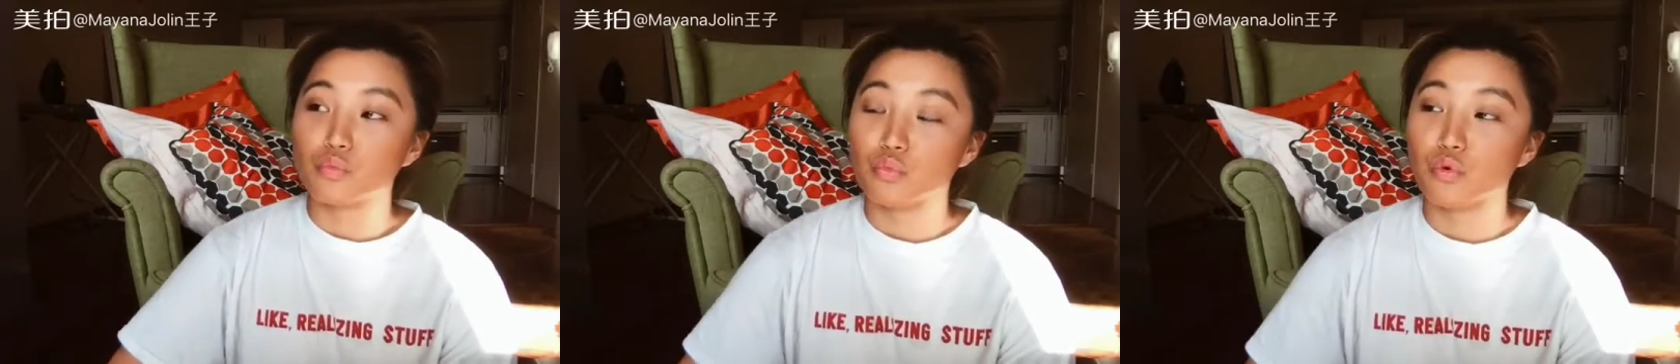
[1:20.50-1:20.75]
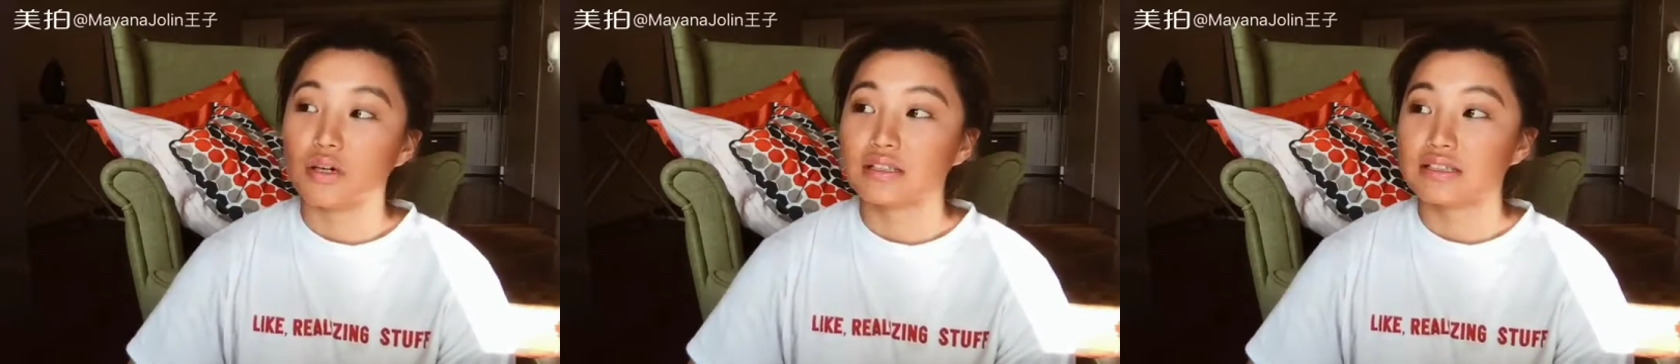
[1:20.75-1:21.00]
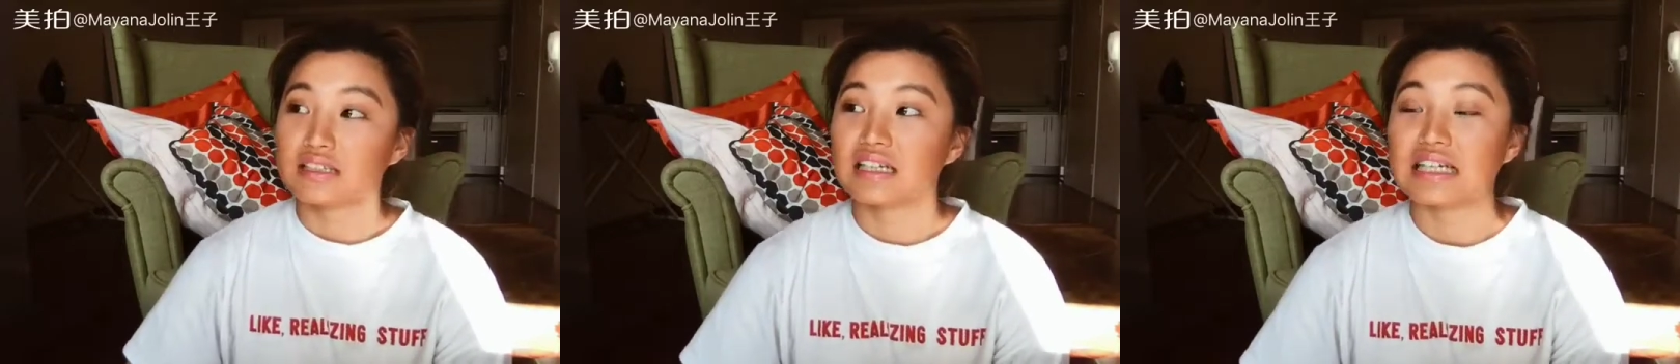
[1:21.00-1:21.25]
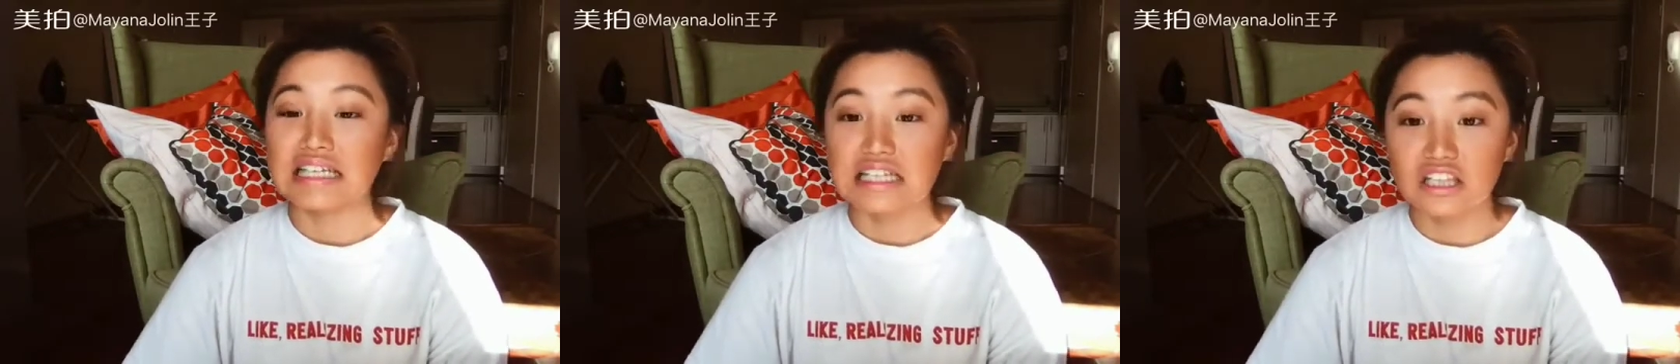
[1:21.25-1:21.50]
what
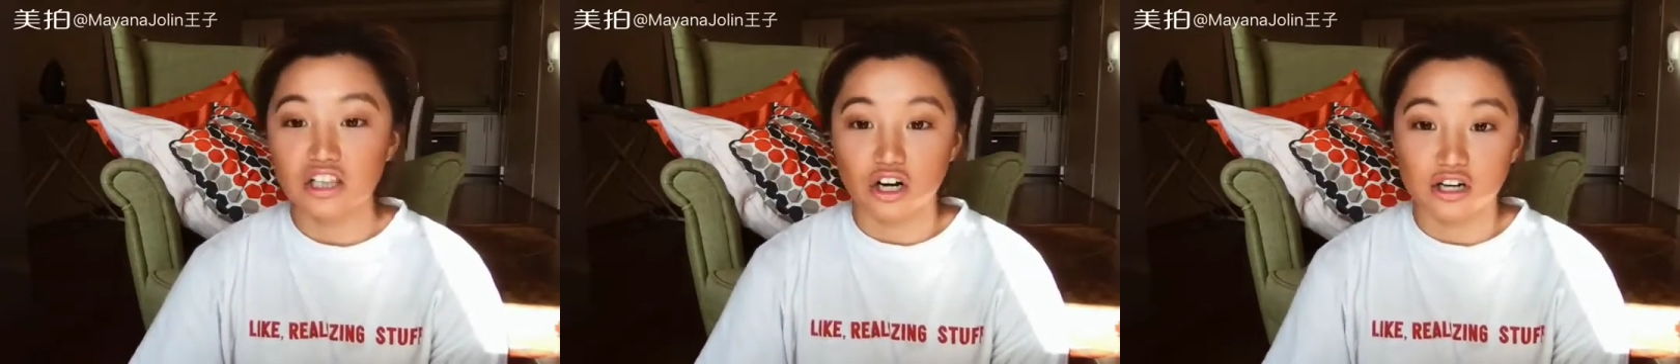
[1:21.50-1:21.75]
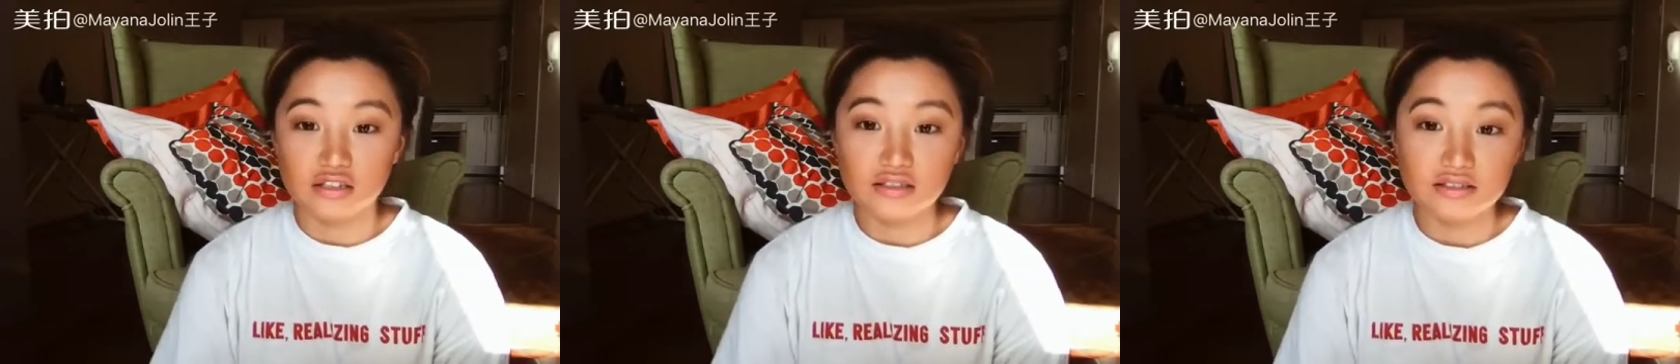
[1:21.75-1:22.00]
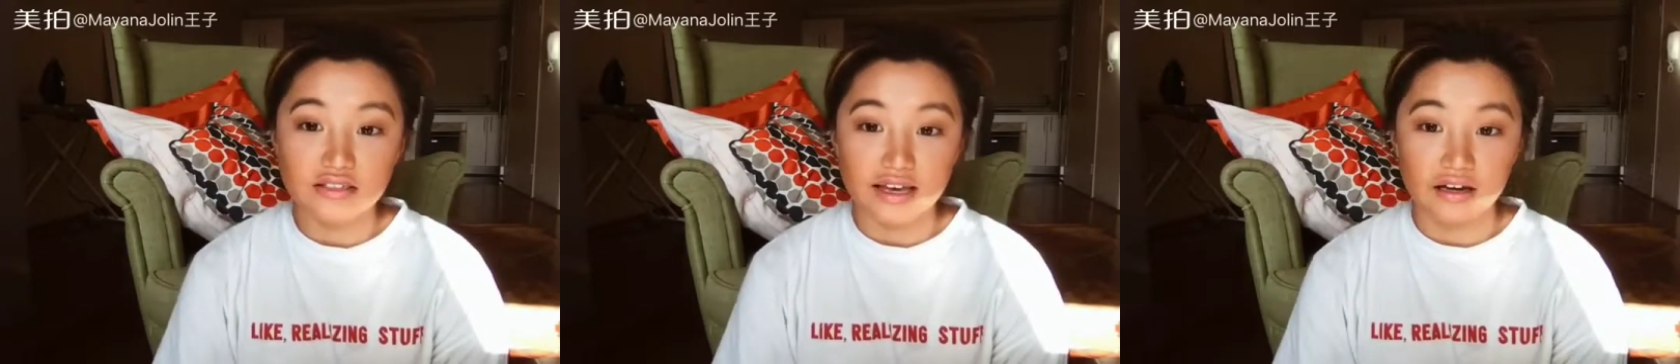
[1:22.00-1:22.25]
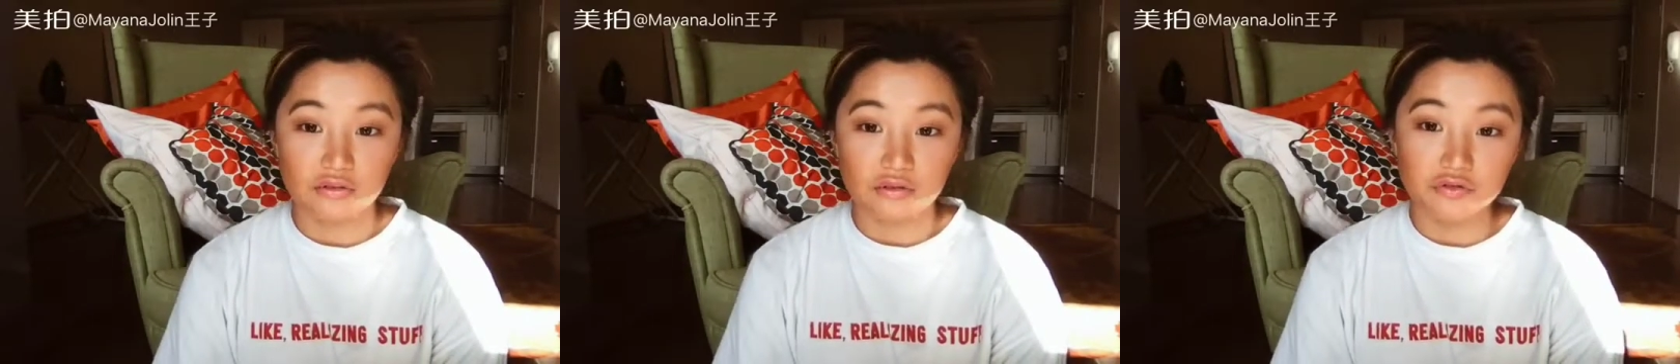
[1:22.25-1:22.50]
he learned
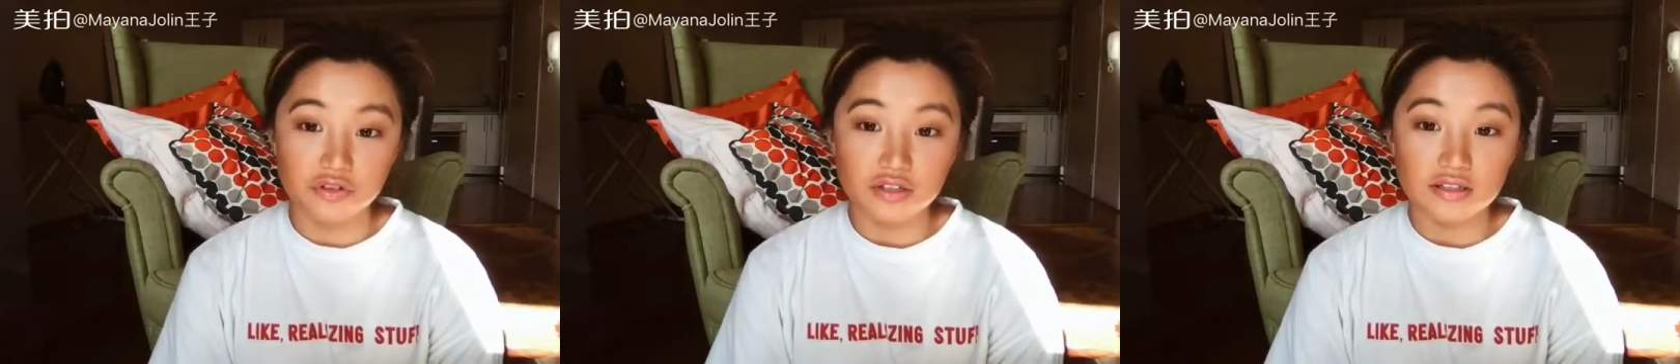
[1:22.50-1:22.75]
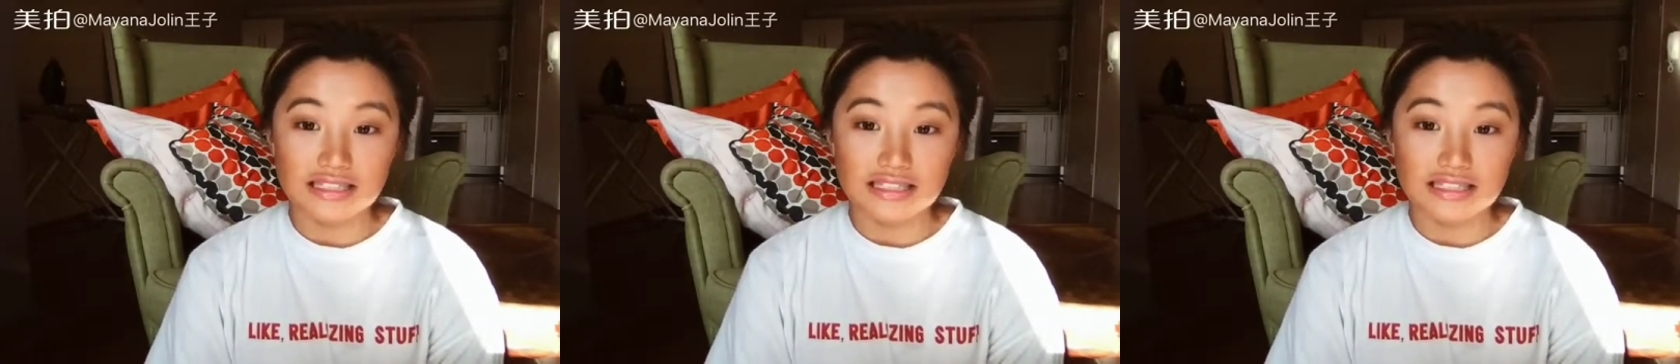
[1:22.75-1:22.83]
out of it